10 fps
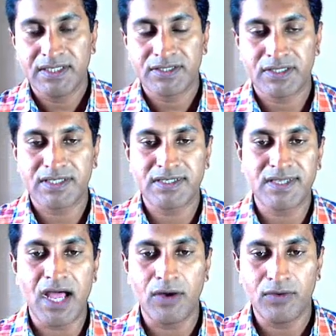So this is
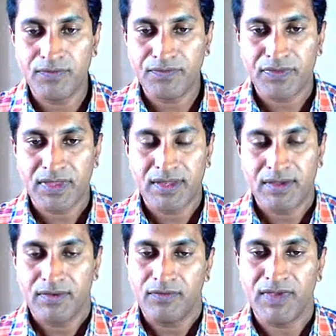how
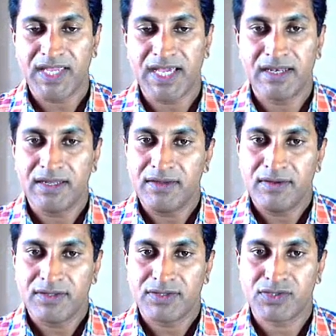we can
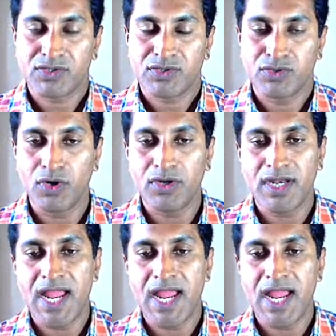store